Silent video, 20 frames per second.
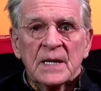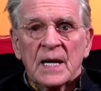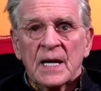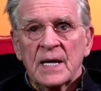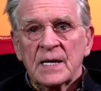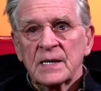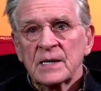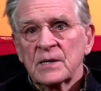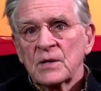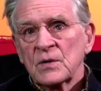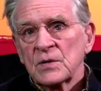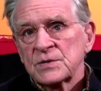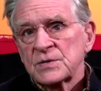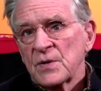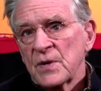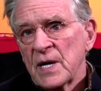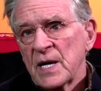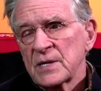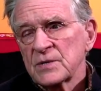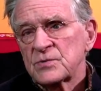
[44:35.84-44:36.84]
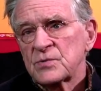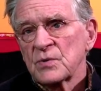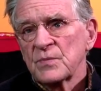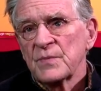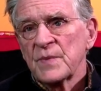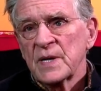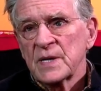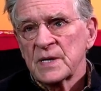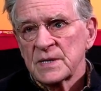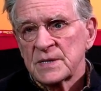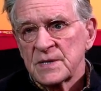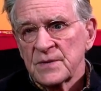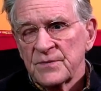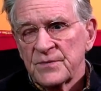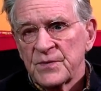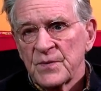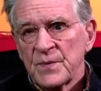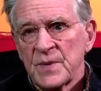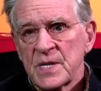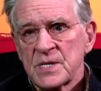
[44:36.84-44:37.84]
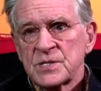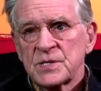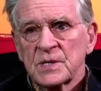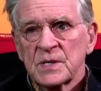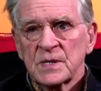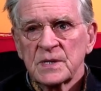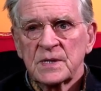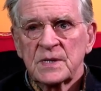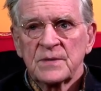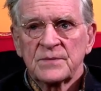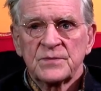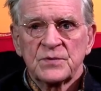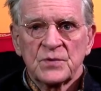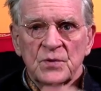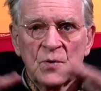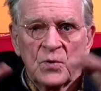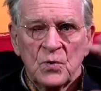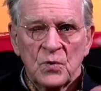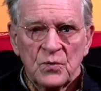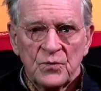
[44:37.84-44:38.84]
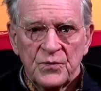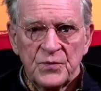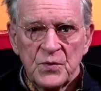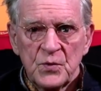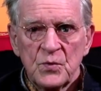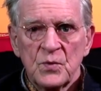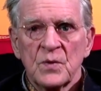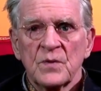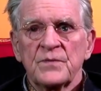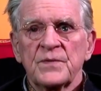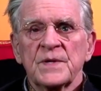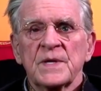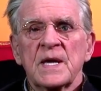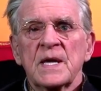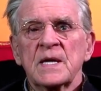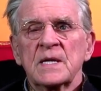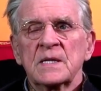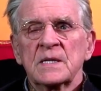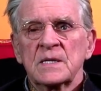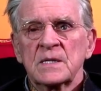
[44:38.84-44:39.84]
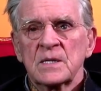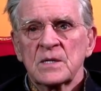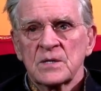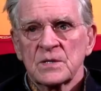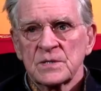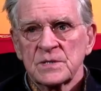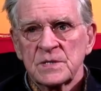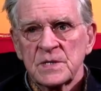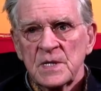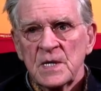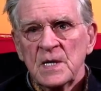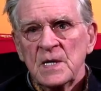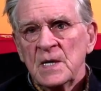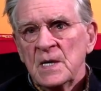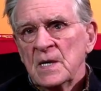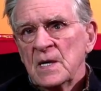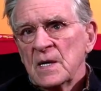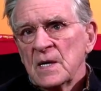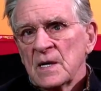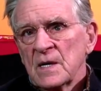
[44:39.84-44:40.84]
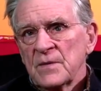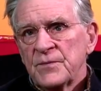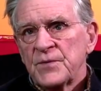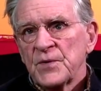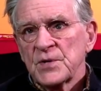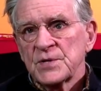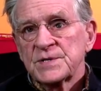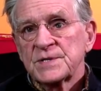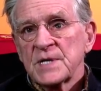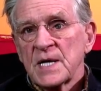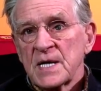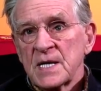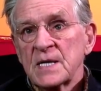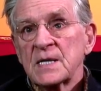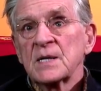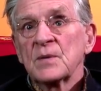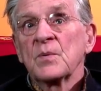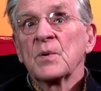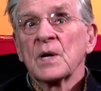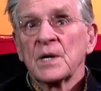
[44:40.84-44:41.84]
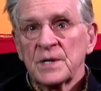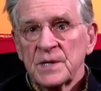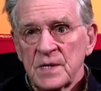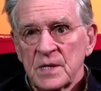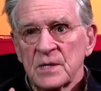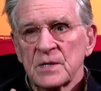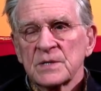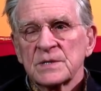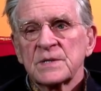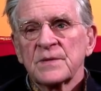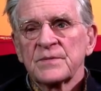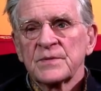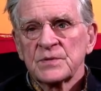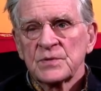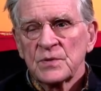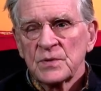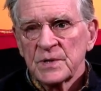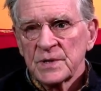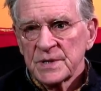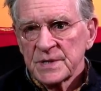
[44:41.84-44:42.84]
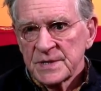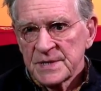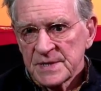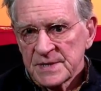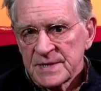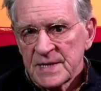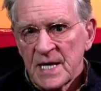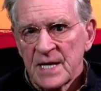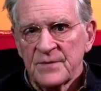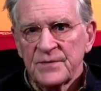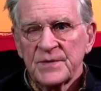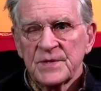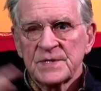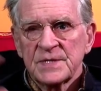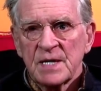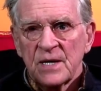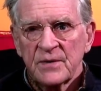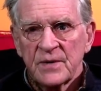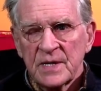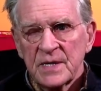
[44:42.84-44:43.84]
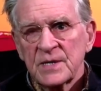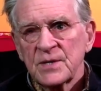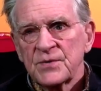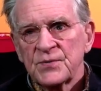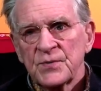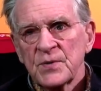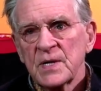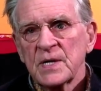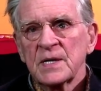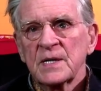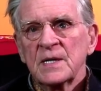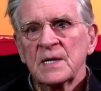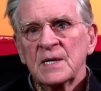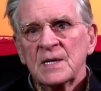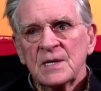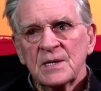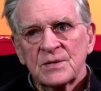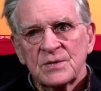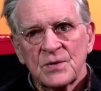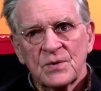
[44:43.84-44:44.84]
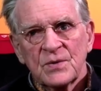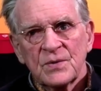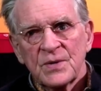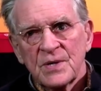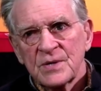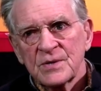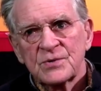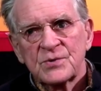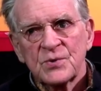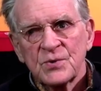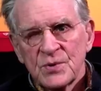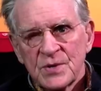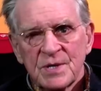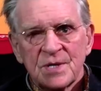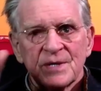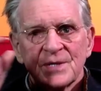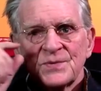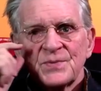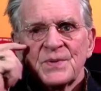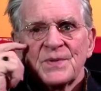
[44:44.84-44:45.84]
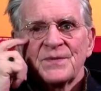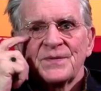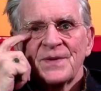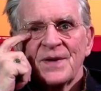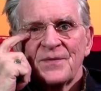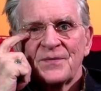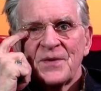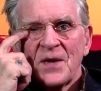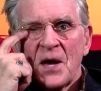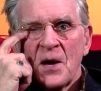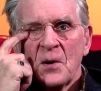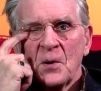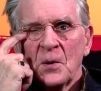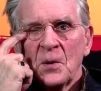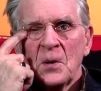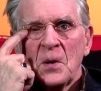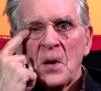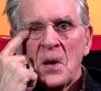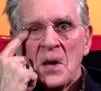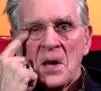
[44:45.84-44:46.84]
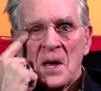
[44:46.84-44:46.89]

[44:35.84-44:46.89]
And it also has tremendous information and gives the whole view of the eighty years, uh, first eighty-one years of His Holiness's life. He's now eighty-three. So there are two years we've left out.